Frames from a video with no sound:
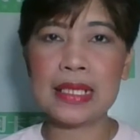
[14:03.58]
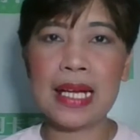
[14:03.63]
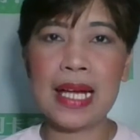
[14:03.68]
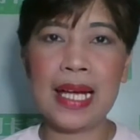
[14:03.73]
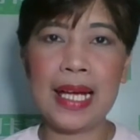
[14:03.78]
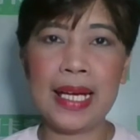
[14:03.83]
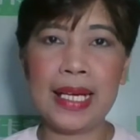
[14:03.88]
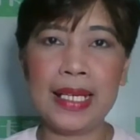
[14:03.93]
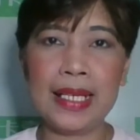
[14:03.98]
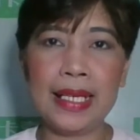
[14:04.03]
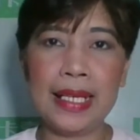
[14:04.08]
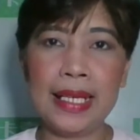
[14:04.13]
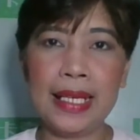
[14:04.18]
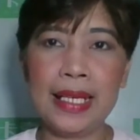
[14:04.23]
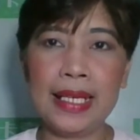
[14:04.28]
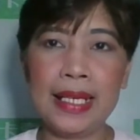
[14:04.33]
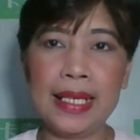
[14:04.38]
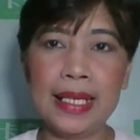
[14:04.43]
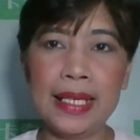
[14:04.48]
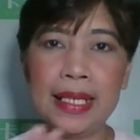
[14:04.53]

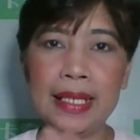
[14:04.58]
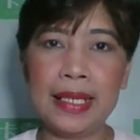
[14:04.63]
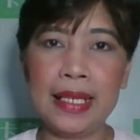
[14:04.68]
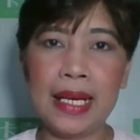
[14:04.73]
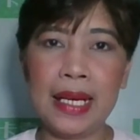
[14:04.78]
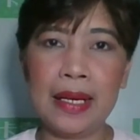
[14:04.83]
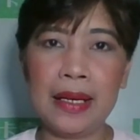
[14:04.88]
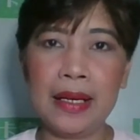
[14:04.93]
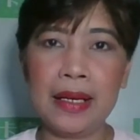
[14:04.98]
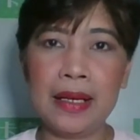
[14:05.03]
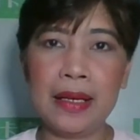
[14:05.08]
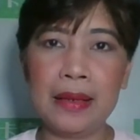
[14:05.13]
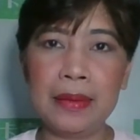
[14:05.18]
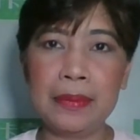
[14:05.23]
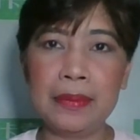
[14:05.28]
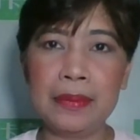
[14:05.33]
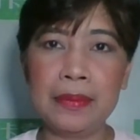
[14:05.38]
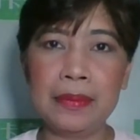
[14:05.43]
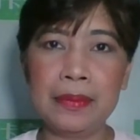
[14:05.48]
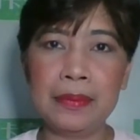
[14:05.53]
I
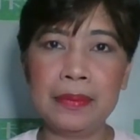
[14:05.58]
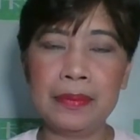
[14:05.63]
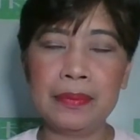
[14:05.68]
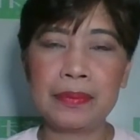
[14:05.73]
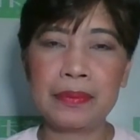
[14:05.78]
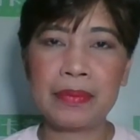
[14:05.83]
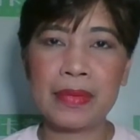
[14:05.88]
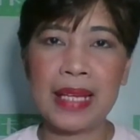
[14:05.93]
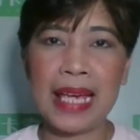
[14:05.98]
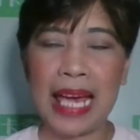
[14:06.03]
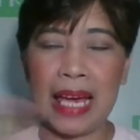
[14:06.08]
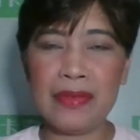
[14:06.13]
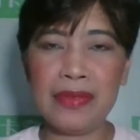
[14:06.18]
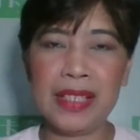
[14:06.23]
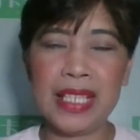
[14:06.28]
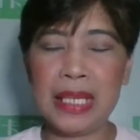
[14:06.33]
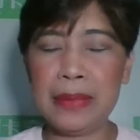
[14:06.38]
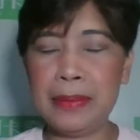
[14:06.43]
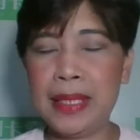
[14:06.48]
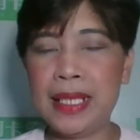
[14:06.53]
am
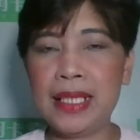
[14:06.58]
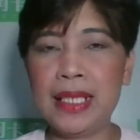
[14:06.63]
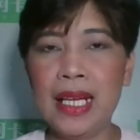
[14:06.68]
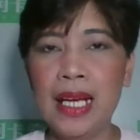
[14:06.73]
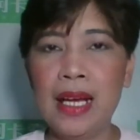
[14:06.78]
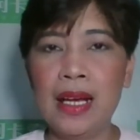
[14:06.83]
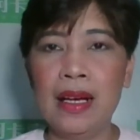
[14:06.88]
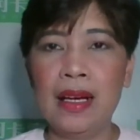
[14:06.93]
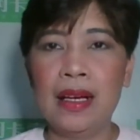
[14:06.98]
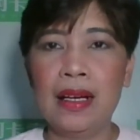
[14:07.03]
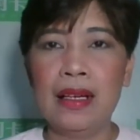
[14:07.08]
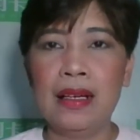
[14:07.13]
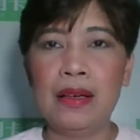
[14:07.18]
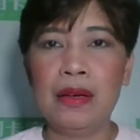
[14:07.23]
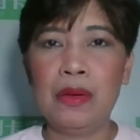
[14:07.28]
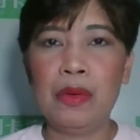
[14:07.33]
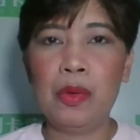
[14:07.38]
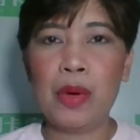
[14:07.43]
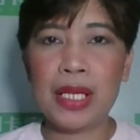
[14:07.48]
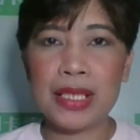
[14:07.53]
having, I mean,
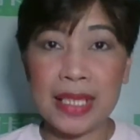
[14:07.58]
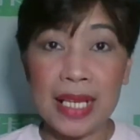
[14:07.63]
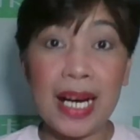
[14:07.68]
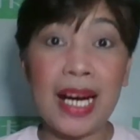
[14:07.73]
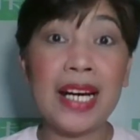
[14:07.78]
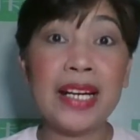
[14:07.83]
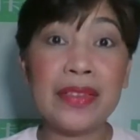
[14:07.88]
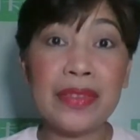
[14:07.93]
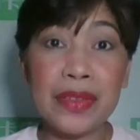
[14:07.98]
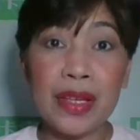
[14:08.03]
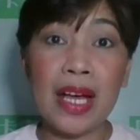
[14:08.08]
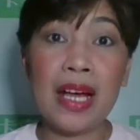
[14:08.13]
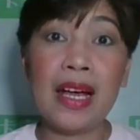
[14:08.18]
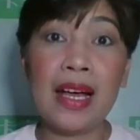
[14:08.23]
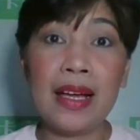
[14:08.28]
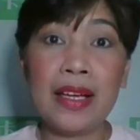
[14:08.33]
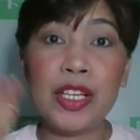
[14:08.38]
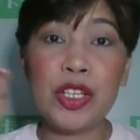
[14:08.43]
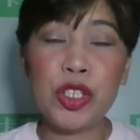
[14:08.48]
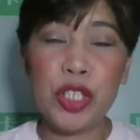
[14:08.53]
what are the
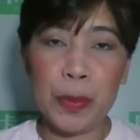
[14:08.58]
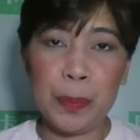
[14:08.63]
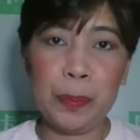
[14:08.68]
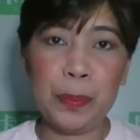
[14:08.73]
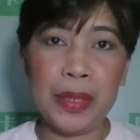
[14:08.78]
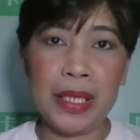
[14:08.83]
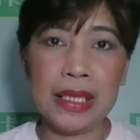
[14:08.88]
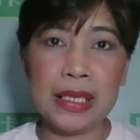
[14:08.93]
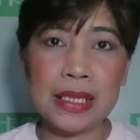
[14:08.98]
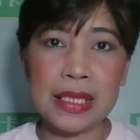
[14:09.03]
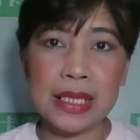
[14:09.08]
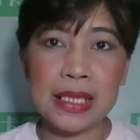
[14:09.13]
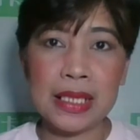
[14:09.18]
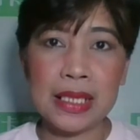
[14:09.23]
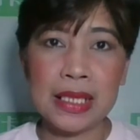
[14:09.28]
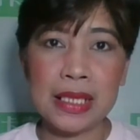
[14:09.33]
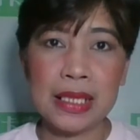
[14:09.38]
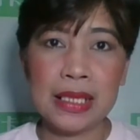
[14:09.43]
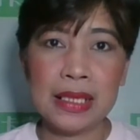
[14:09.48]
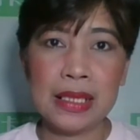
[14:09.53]
equipment
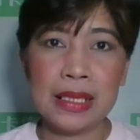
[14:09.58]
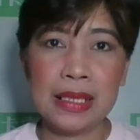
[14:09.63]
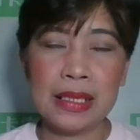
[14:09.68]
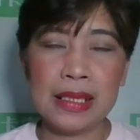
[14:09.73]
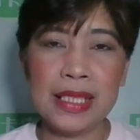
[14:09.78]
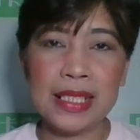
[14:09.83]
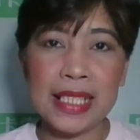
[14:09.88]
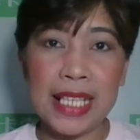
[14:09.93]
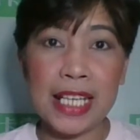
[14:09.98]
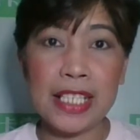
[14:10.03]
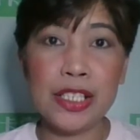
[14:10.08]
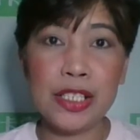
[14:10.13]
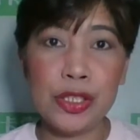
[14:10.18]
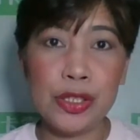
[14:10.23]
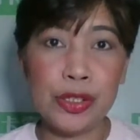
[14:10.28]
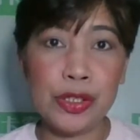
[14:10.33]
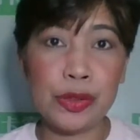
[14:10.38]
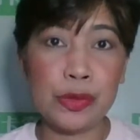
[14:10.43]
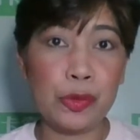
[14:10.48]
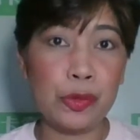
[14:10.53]
that I
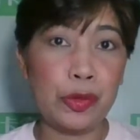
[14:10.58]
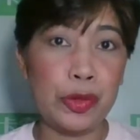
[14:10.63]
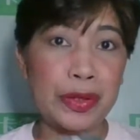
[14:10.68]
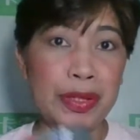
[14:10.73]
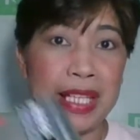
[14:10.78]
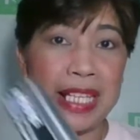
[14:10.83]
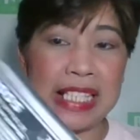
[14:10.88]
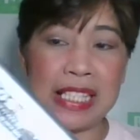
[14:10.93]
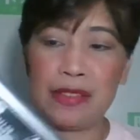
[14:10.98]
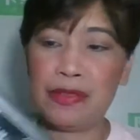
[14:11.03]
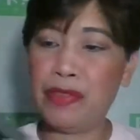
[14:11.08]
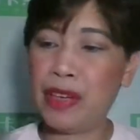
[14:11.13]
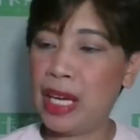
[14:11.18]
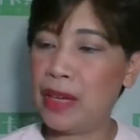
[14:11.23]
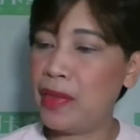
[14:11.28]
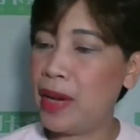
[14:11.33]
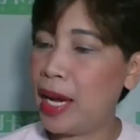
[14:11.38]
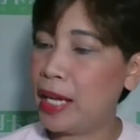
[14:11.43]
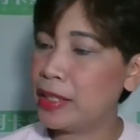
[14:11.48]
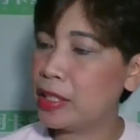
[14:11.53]
use with this
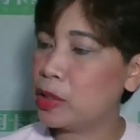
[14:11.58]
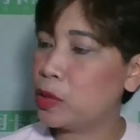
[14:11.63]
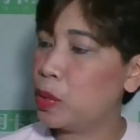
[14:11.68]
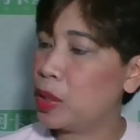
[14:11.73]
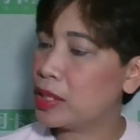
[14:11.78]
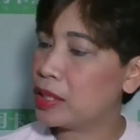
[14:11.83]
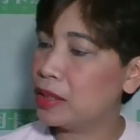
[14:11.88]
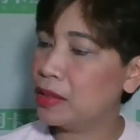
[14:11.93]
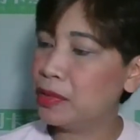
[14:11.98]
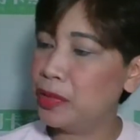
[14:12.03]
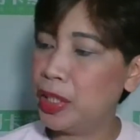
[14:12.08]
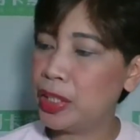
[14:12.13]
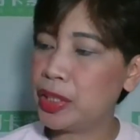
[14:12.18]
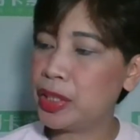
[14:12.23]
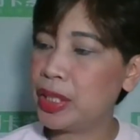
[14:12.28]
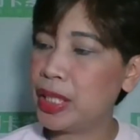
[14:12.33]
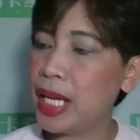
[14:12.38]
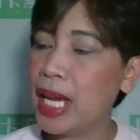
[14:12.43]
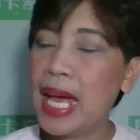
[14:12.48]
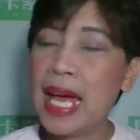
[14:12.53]
500 watts
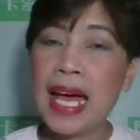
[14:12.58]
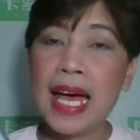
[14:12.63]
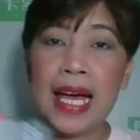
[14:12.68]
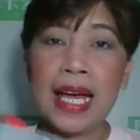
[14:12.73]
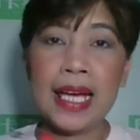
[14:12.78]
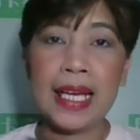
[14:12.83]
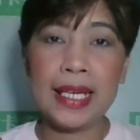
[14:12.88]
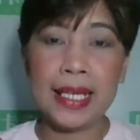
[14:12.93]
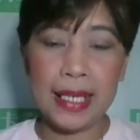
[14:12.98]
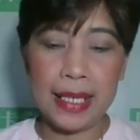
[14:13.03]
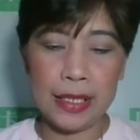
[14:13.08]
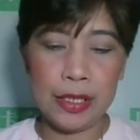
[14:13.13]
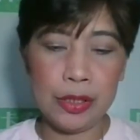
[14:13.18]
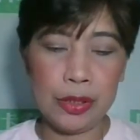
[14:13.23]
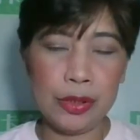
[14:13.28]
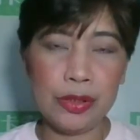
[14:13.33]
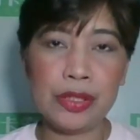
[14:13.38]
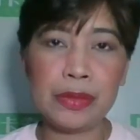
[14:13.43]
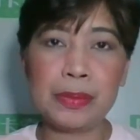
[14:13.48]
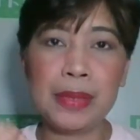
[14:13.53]
inverter? I
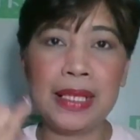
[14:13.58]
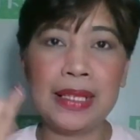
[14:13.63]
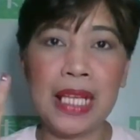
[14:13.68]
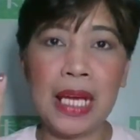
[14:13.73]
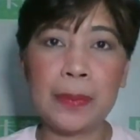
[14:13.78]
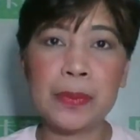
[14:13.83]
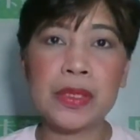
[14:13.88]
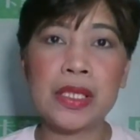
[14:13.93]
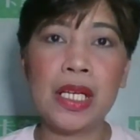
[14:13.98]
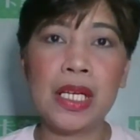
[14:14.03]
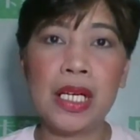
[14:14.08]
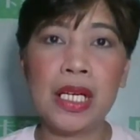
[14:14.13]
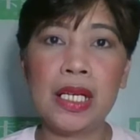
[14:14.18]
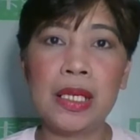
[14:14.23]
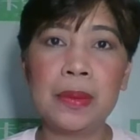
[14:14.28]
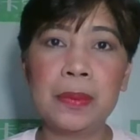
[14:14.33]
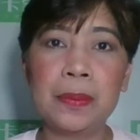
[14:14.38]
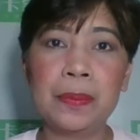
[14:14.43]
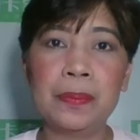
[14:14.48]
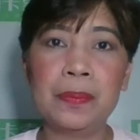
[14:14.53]
use my
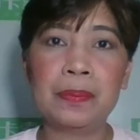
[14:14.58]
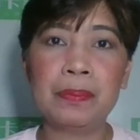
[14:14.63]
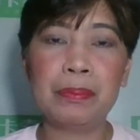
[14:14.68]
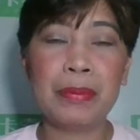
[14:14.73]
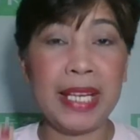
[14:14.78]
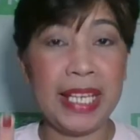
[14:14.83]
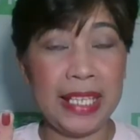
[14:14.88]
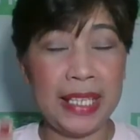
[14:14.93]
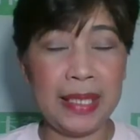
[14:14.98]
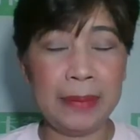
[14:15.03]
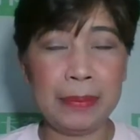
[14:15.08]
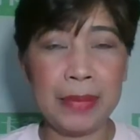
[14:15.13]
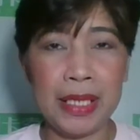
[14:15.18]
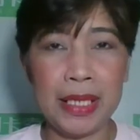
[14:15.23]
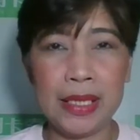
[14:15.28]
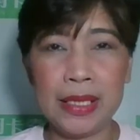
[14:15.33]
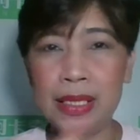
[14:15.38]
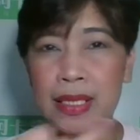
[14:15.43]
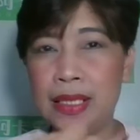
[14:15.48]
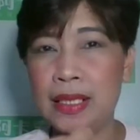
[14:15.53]
laptop, my
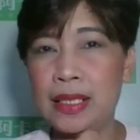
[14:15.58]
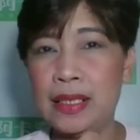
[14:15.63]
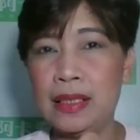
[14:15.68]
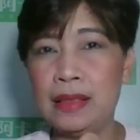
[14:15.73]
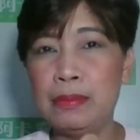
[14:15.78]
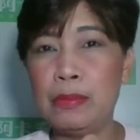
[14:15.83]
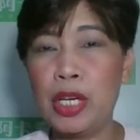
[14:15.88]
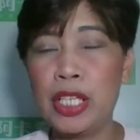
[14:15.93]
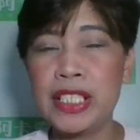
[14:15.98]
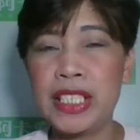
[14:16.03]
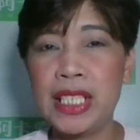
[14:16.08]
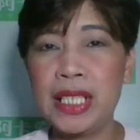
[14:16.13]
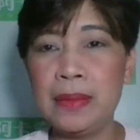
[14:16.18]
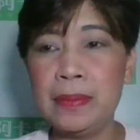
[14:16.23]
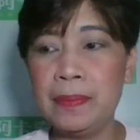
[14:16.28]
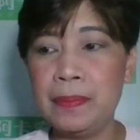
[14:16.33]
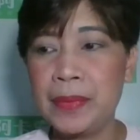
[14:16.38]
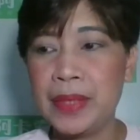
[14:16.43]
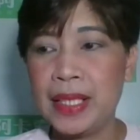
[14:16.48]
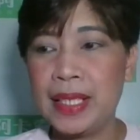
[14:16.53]

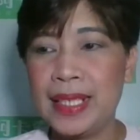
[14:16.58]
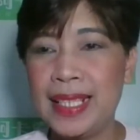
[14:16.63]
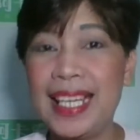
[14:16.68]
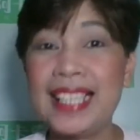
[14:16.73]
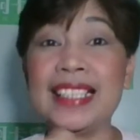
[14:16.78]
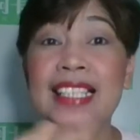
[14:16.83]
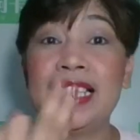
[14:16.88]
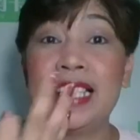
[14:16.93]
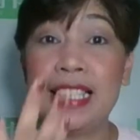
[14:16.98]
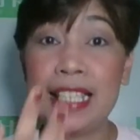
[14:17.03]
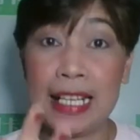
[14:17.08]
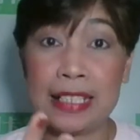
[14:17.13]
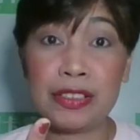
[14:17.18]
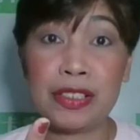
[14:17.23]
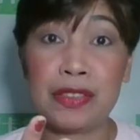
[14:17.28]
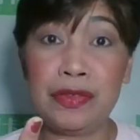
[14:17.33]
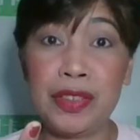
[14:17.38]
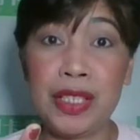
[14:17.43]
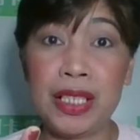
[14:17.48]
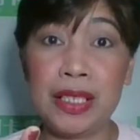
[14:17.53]
modem, and an
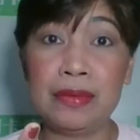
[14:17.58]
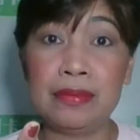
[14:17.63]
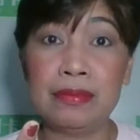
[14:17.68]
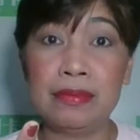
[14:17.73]
electric fan.